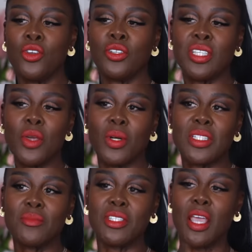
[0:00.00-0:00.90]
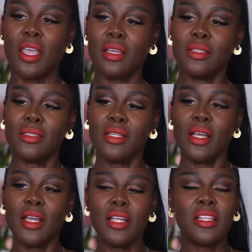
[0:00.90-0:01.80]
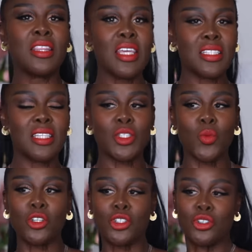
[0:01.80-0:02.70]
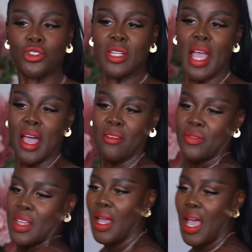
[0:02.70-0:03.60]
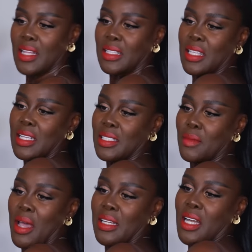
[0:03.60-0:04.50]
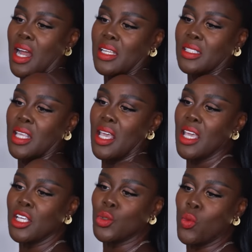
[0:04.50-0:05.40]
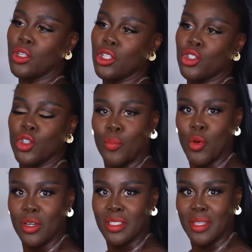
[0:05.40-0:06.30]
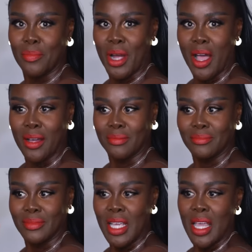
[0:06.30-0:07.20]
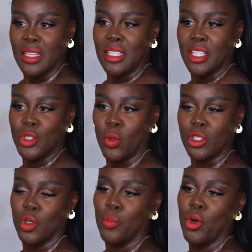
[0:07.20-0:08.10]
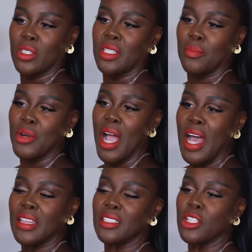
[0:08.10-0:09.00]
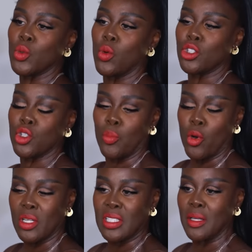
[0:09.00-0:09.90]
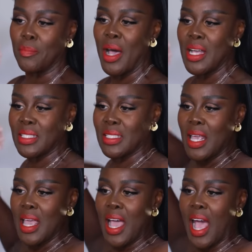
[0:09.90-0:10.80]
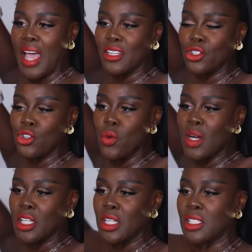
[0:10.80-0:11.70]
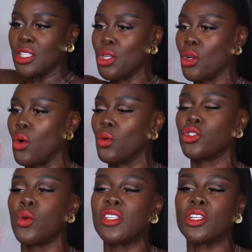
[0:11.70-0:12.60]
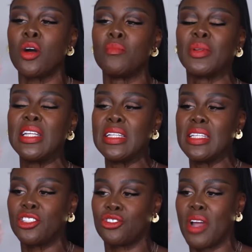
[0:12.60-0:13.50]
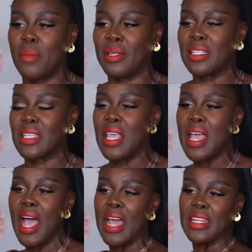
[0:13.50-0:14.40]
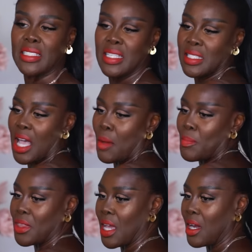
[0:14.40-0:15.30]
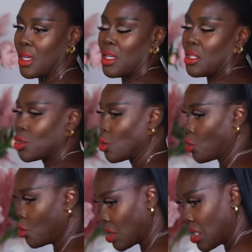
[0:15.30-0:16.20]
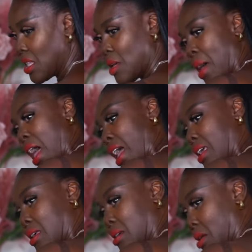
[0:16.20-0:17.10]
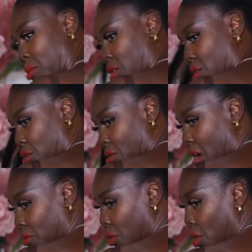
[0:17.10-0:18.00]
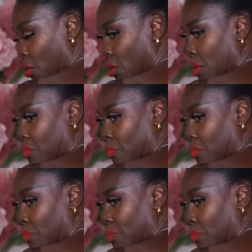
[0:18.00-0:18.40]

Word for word: you see what I'm saying? This is what you should have. And this, my darlings, is what supports the bra. This is what supports the bra. This is what supports the bust. And you are good to go. So it's completely strapless and it is up there. So do you see the back? Let me turn it around for you.